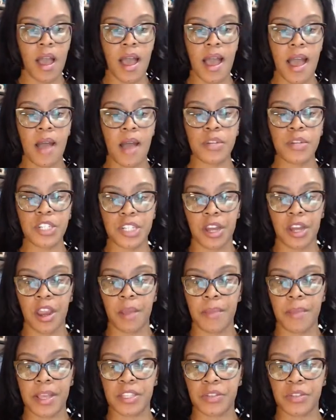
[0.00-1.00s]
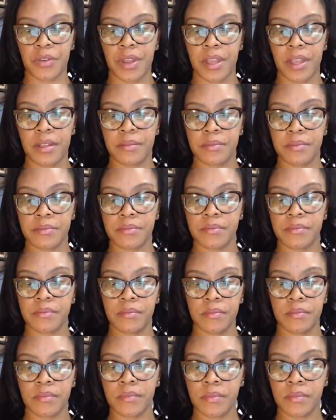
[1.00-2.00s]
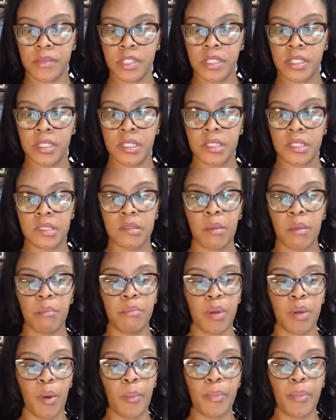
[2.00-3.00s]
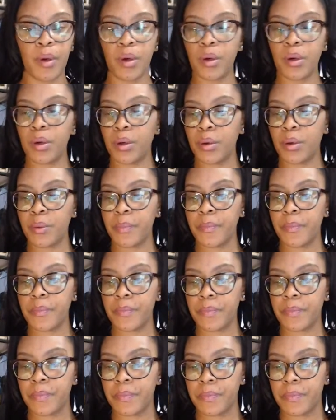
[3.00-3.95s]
I was sharing my screen. Boom, boom.